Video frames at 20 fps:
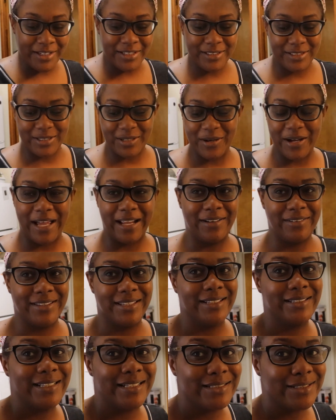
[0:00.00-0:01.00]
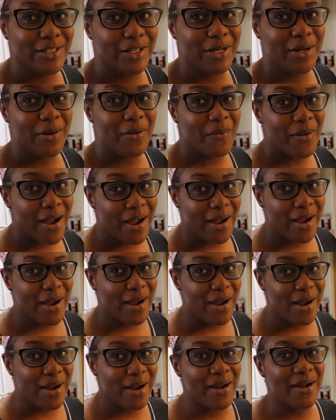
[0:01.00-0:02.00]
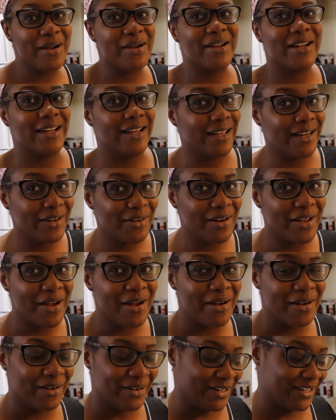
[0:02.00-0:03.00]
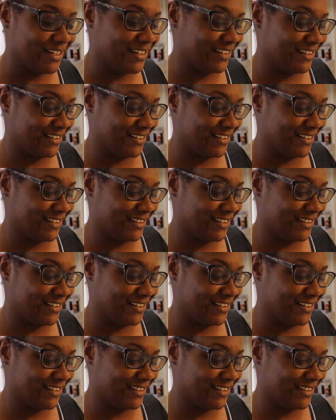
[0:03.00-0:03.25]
So I don't think that's gonna work. I don't know.